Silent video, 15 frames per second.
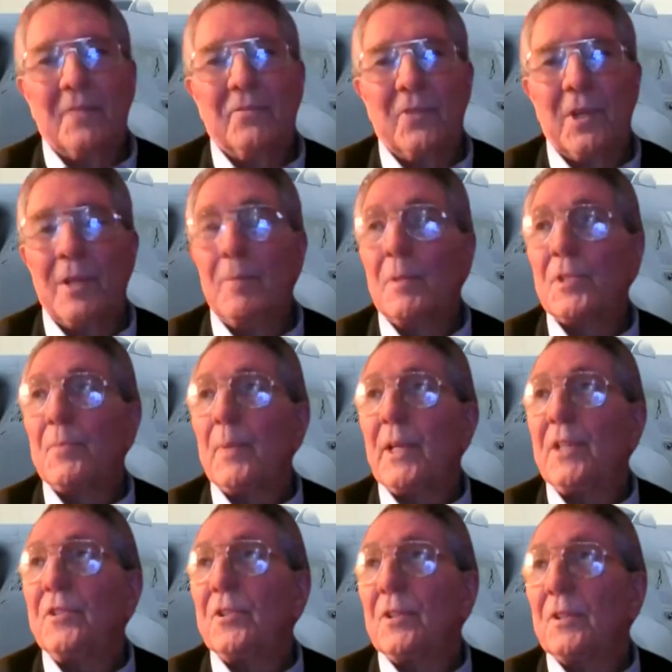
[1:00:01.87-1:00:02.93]
not freedom of
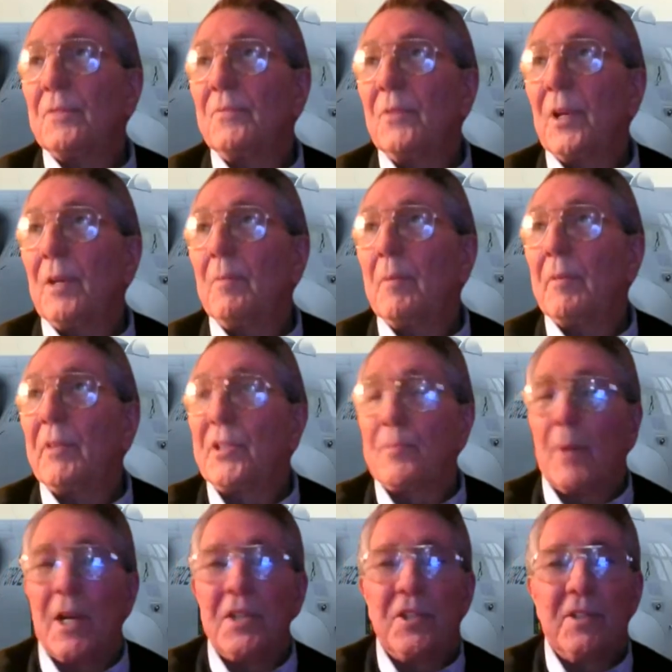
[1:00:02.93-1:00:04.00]
speech or freedom of
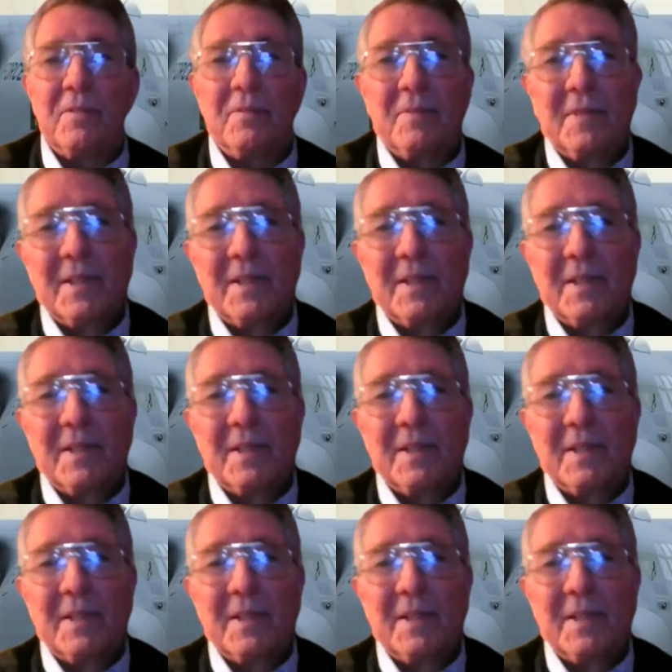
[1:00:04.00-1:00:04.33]
expression.